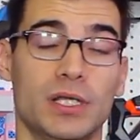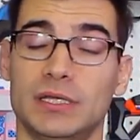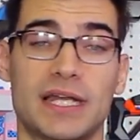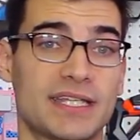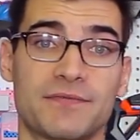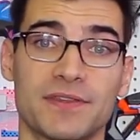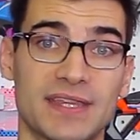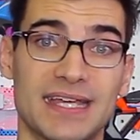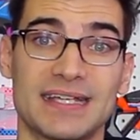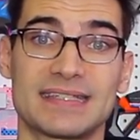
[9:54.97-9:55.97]
a lot of different
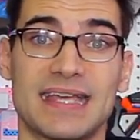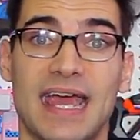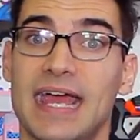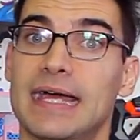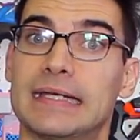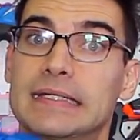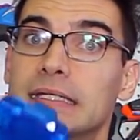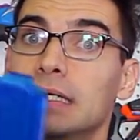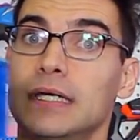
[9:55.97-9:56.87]
things and